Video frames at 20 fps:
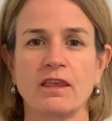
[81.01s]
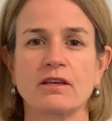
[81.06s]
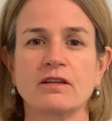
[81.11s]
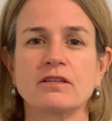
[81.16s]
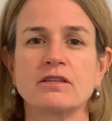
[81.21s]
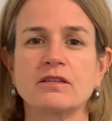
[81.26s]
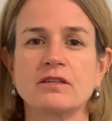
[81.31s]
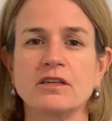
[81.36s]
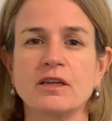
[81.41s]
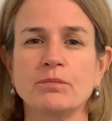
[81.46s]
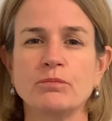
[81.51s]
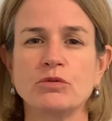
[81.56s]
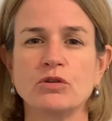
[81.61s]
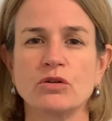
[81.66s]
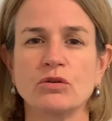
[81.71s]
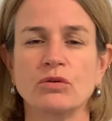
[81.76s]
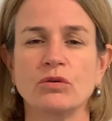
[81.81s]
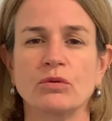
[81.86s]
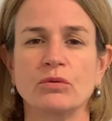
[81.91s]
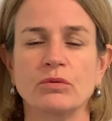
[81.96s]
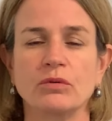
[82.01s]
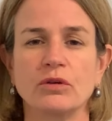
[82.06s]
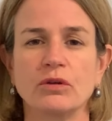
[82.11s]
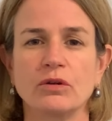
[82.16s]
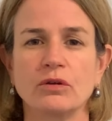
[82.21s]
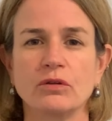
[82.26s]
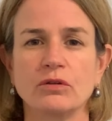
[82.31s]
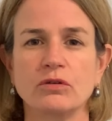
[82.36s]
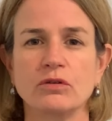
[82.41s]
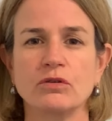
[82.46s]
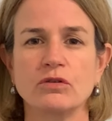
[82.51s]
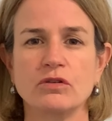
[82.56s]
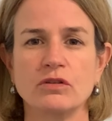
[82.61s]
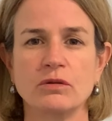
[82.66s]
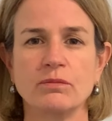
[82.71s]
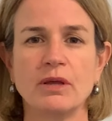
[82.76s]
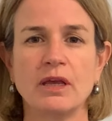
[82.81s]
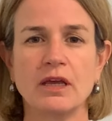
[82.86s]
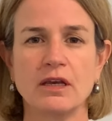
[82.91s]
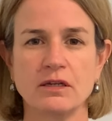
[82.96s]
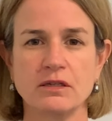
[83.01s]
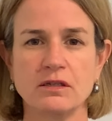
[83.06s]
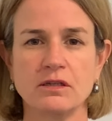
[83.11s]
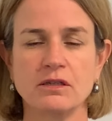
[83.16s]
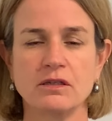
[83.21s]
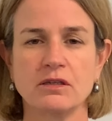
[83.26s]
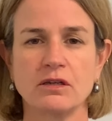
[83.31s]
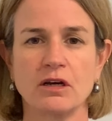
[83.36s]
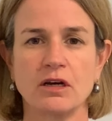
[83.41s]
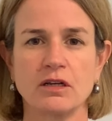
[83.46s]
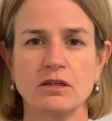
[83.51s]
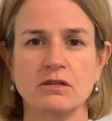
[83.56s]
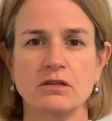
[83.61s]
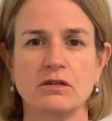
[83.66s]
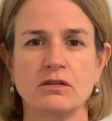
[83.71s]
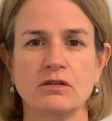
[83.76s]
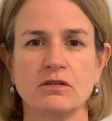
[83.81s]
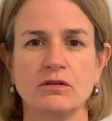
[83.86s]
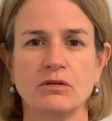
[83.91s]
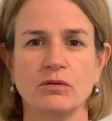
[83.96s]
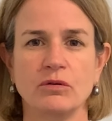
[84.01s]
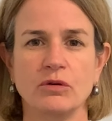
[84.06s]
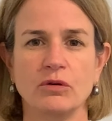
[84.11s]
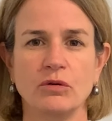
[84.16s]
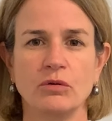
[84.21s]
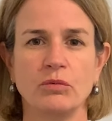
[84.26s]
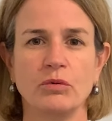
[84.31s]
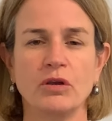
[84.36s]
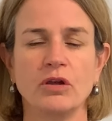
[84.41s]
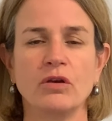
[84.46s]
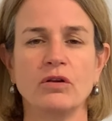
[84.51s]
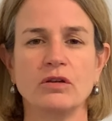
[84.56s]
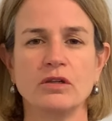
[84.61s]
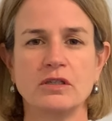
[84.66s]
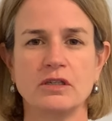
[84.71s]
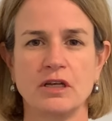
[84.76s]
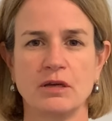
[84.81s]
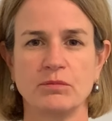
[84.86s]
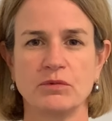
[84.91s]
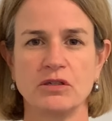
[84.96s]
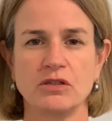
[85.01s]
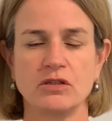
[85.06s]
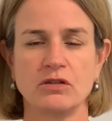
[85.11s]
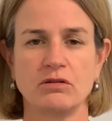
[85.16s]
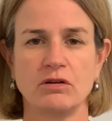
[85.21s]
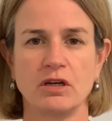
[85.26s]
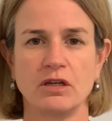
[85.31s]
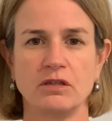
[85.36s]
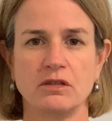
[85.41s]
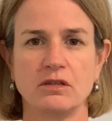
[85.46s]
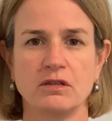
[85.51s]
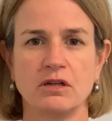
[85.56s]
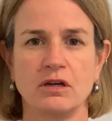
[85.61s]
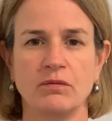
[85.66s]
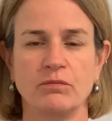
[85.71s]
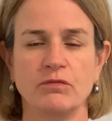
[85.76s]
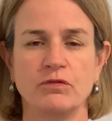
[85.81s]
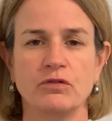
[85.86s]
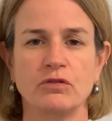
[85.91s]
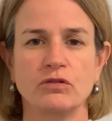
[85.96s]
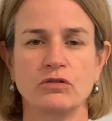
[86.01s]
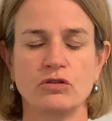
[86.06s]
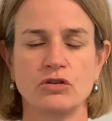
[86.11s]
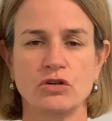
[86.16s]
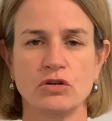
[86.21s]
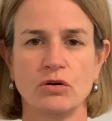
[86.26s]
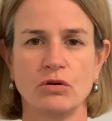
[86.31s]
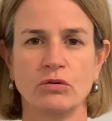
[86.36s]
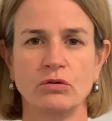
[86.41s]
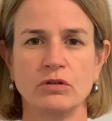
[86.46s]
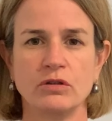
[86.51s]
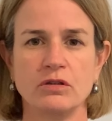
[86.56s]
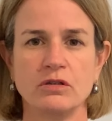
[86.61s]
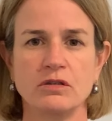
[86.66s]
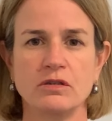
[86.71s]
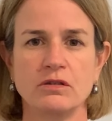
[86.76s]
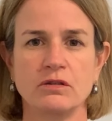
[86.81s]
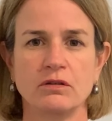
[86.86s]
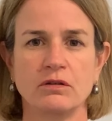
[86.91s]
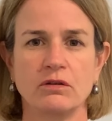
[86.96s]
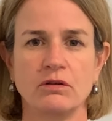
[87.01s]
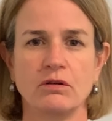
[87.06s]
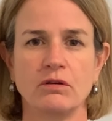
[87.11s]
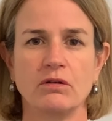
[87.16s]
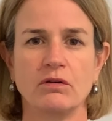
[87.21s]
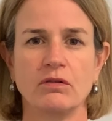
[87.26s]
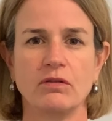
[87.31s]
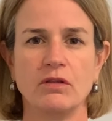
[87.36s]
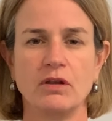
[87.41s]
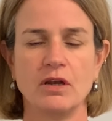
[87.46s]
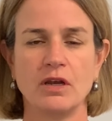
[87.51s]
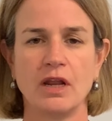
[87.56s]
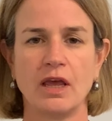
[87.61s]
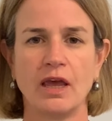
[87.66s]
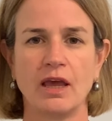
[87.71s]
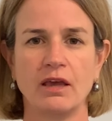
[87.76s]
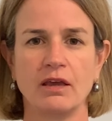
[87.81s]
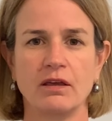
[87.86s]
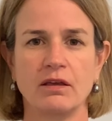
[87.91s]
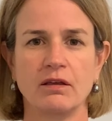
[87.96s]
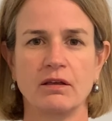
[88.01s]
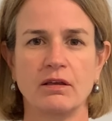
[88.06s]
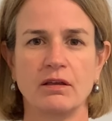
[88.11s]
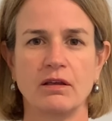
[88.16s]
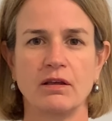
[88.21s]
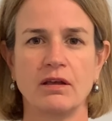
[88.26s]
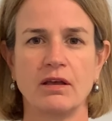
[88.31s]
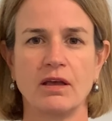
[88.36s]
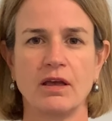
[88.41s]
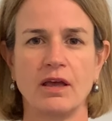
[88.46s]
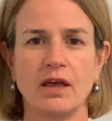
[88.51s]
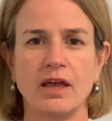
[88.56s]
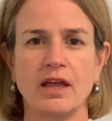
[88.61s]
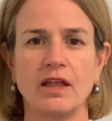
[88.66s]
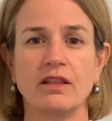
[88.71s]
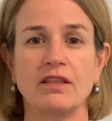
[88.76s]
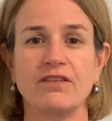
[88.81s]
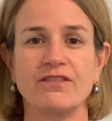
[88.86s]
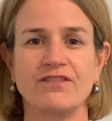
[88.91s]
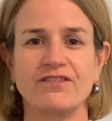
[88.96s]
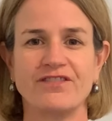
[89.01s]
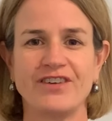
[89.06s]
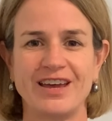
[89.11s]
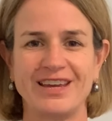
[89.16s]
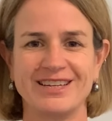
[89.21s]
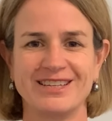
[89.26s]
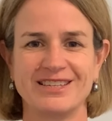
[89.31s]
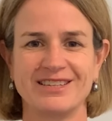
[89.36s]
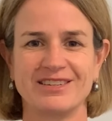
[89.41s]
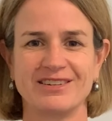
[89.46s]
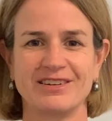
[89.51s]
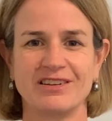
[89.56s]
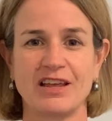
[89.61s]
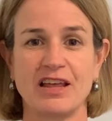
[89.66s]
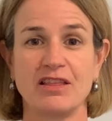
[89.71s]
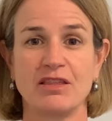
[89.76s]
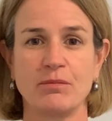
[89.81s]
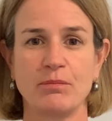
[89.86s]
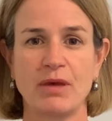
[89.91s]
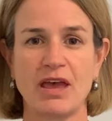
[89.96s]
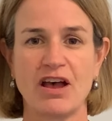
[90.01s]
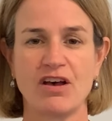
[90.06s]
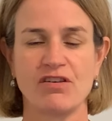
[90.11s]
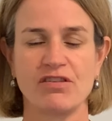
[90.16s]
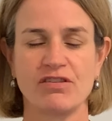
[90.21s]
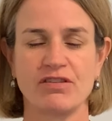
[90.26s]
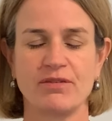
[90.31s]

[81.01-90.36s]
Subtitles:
Step 2, do some exercises. We're going to demonstrate some for the shoulders, the neck, and the face and the mouth.